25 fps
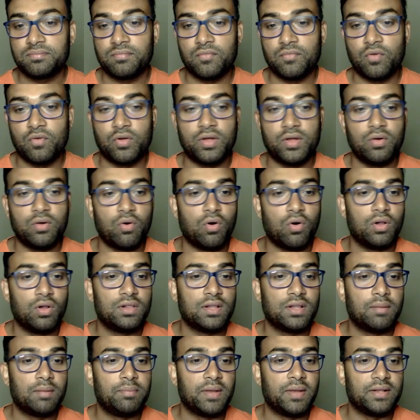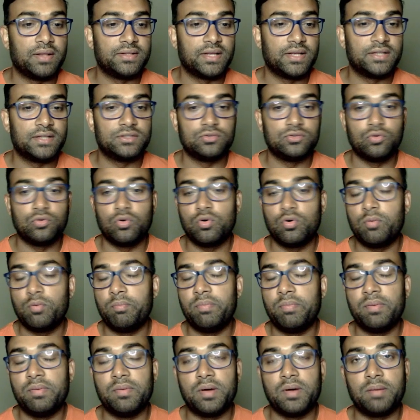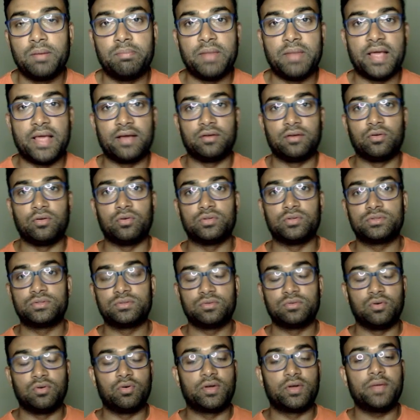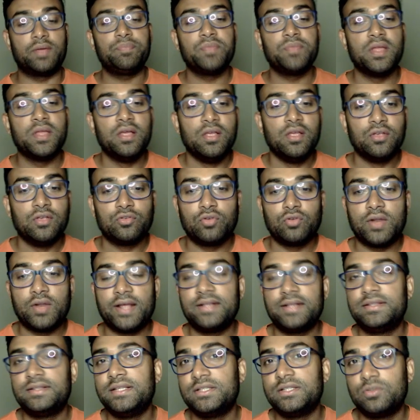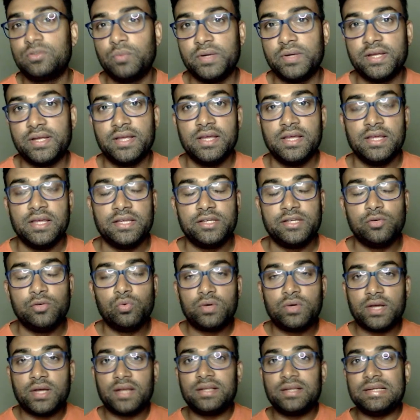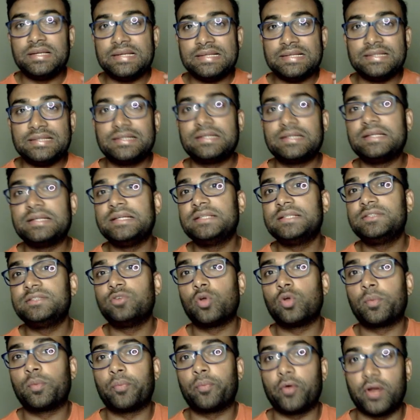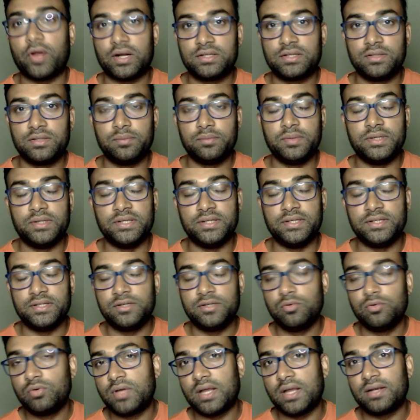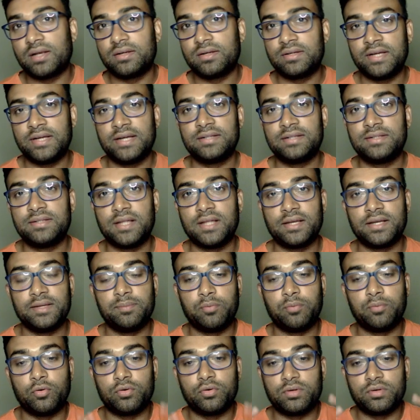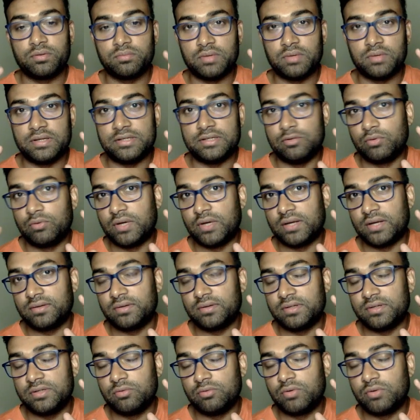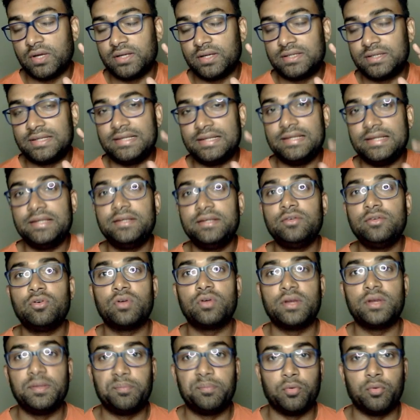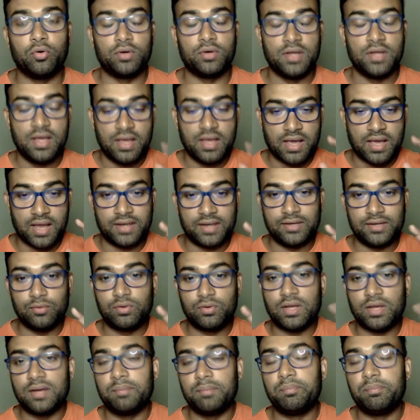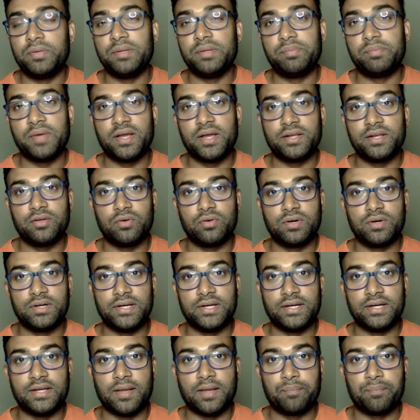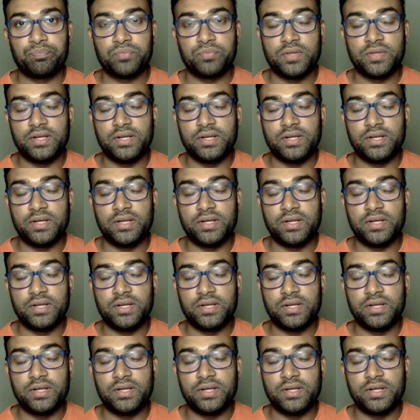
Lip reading: Okay, all the blank, there is no blank rows. Okay, so like this way you can increase your productivity. You can get the report, you can clean your report, and you can prepare your data.